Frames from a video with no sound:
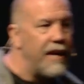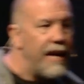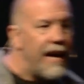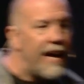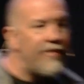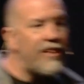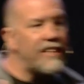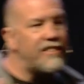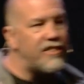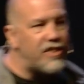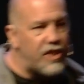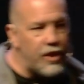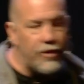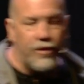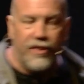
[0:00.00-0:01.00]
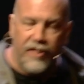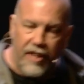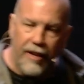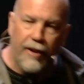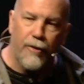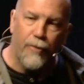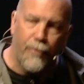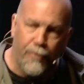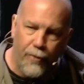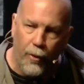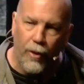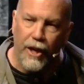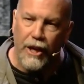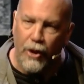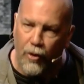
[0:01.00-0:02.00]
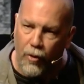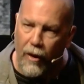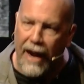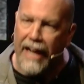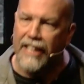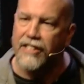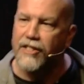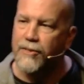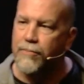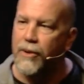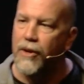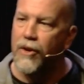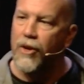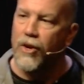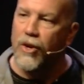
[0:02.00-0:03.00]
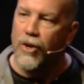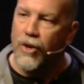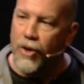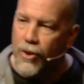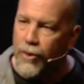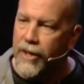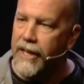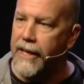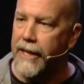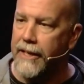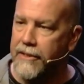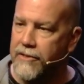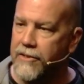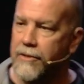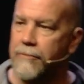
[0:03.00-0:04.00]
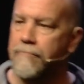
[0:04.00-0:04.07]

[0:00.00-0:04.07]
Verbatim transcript: and they still didn't fully grasp who he is.